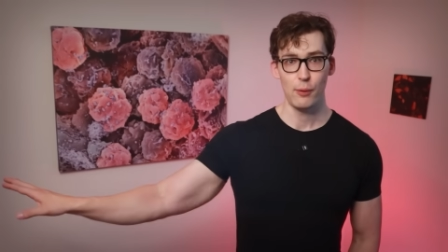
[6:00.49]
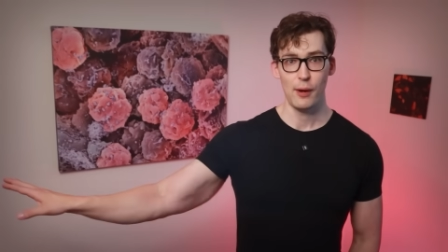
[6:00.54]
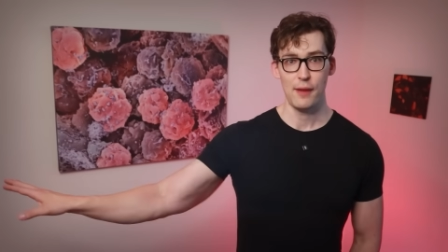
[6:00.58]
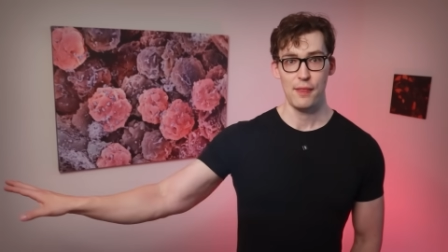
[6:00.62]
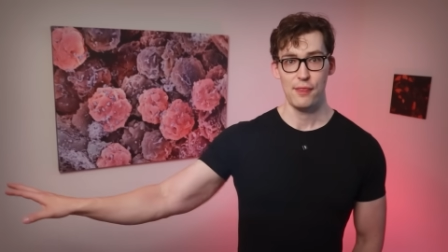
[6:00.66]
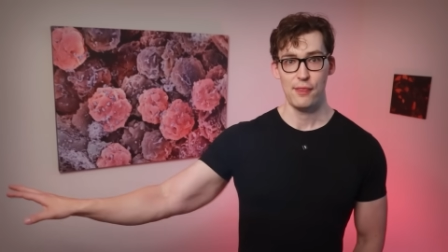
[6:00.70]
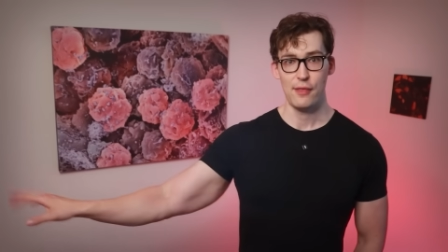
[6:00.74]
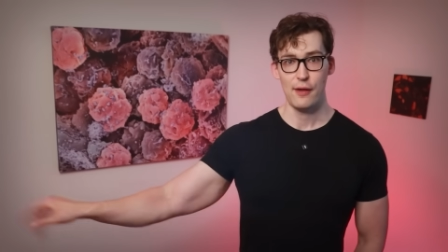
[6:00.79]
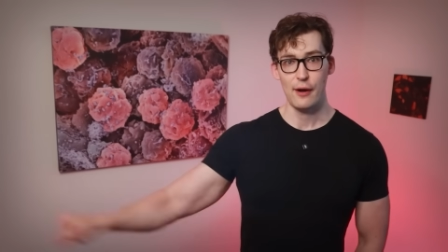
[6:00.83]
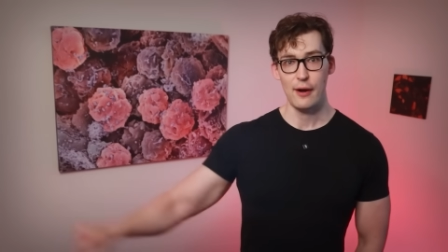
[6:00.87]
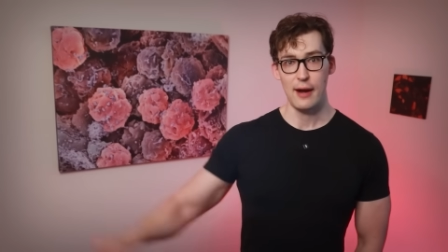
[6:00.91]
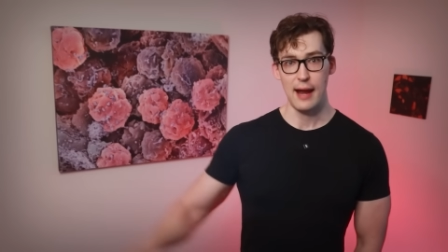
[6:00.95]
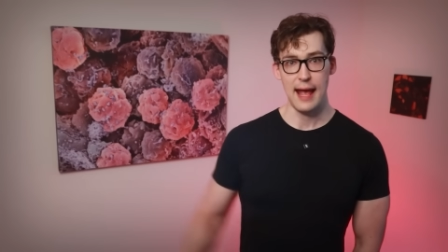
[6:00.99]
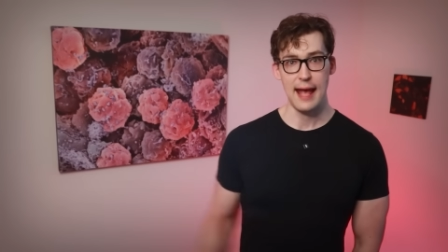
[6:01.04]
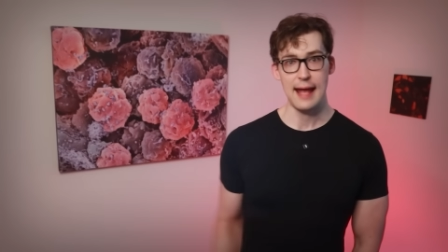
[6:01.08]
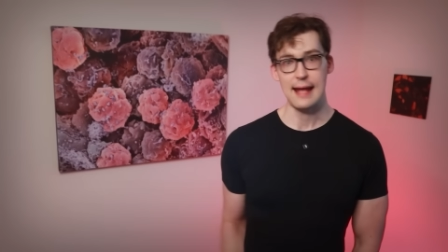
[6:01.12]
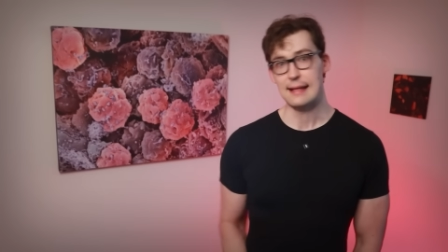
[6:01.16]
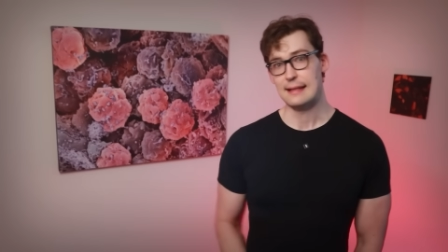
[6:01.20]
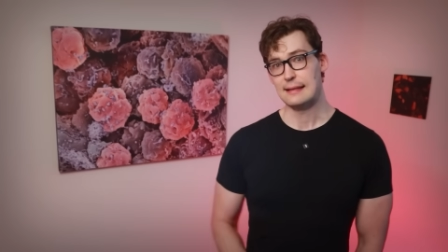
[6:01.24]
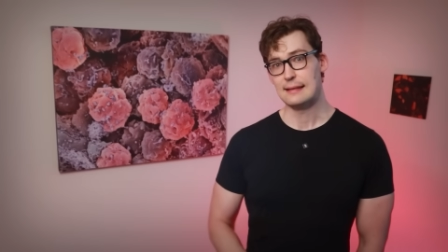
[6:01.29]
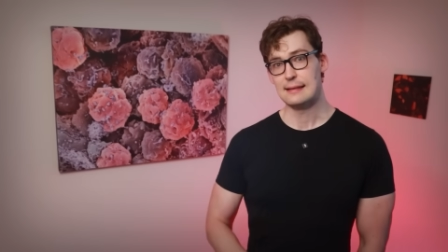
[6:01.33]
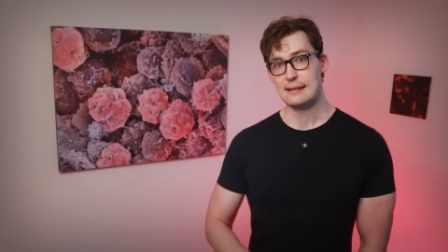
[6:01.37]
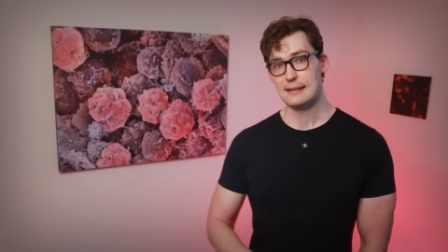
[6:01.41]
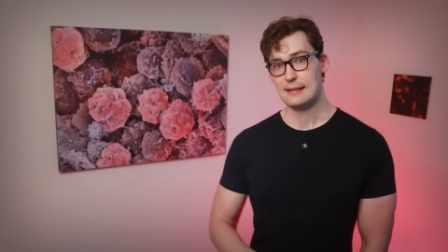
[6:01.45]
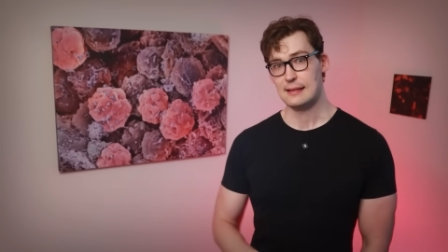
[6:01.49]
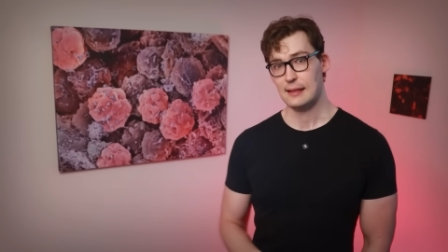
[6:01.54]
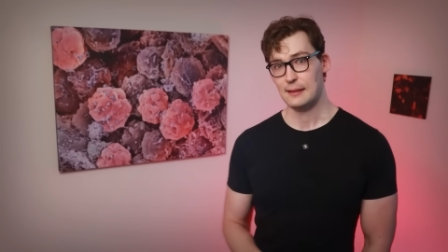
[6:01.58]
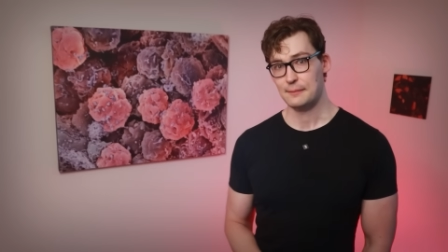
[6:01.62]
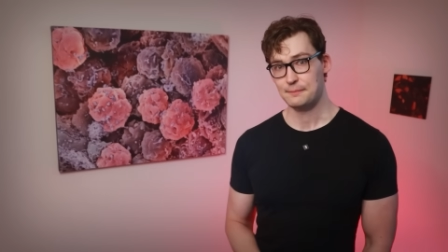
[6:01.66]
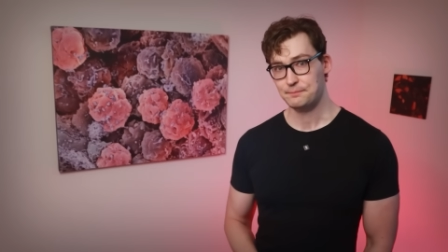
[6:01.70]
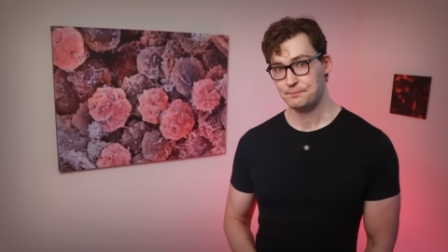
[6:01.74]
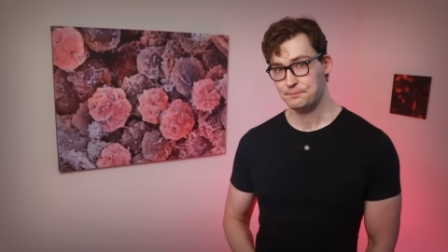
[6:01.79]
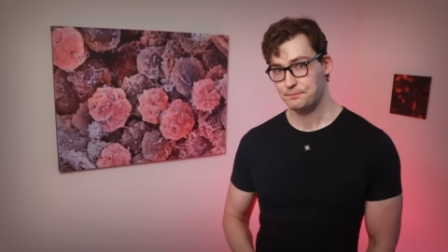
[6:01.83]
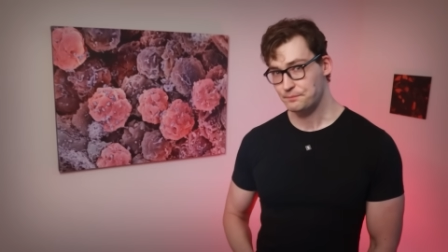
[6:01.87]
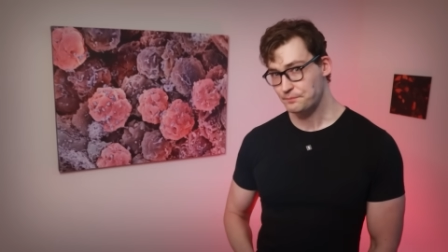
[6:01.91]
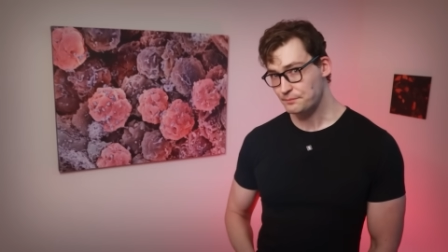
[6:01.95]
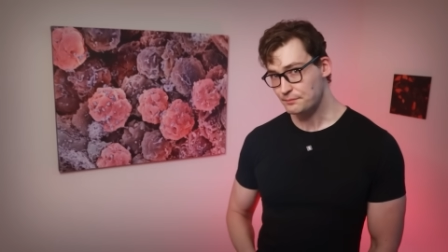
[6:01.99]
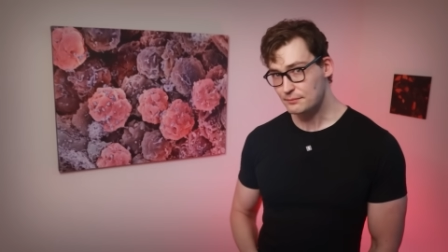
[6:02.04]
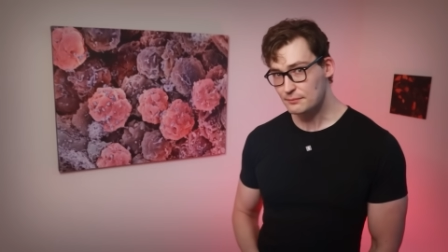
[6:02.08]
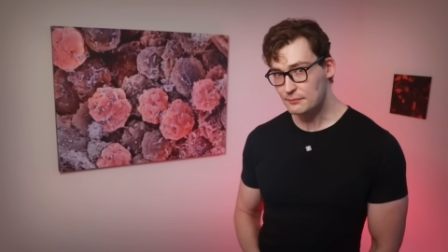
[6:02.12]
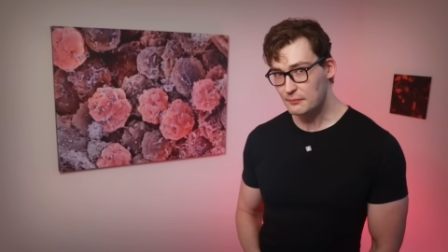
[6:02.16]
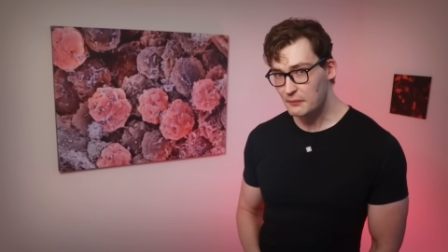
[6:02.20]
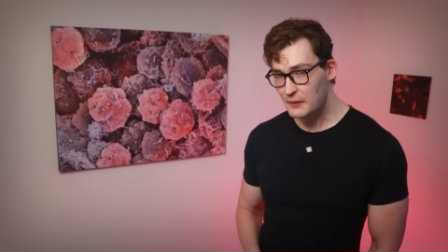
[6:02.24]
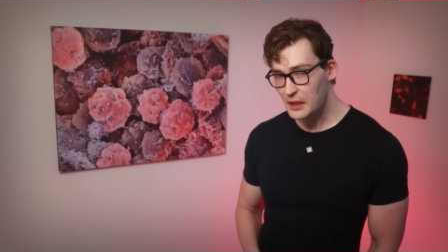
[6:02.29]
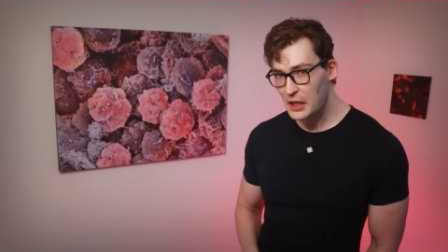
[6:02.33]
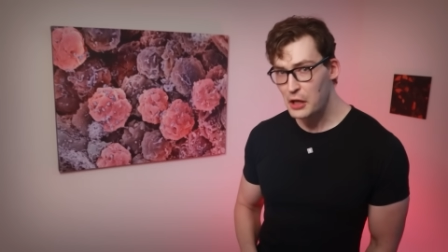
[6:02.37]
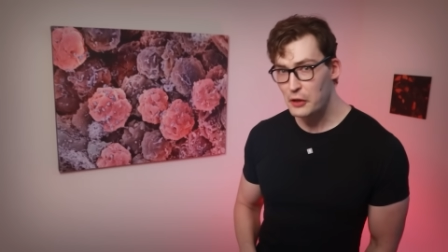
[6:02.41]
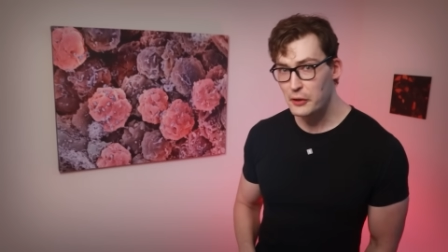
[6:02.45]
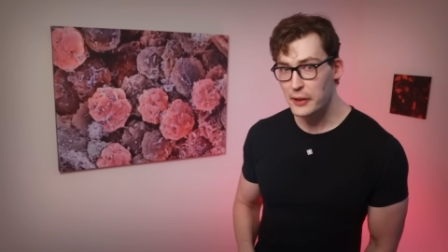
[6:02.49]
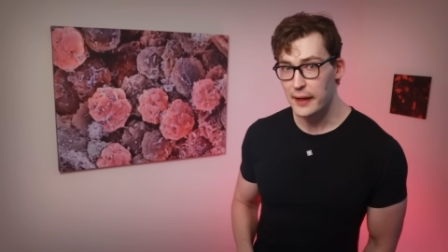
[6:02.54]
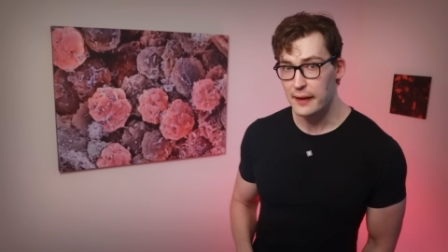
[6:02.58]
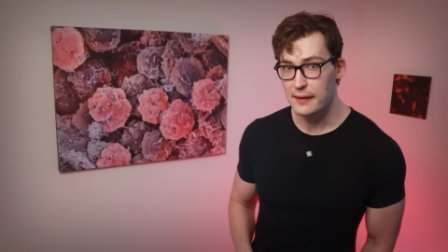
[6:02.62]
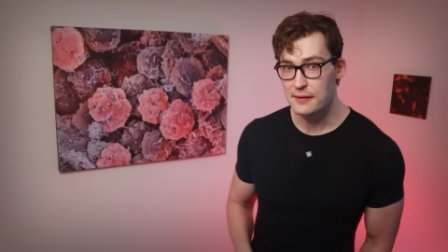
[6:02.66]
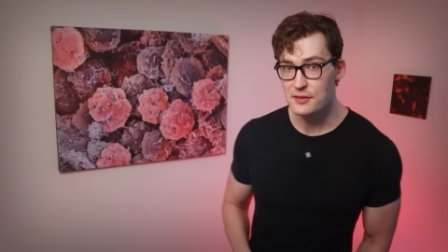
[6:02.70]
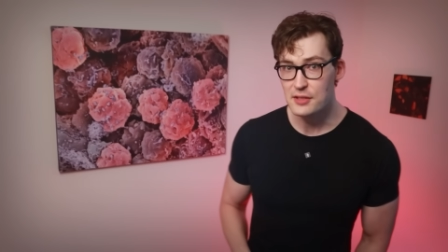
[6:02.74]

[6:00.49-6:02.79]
with their heads! Okay,